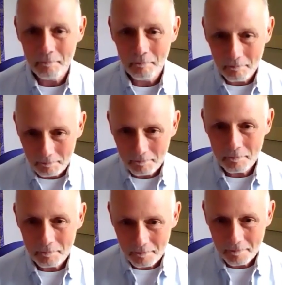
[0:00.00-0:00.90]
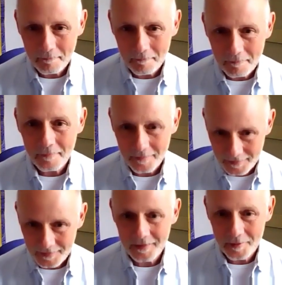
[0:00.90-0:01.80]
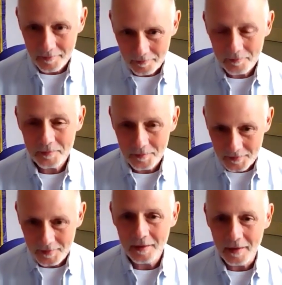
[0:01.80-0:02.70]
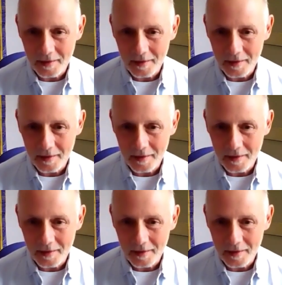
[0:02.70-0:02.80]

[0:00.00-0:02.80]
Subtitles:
it is healed, you don't notice it anymore.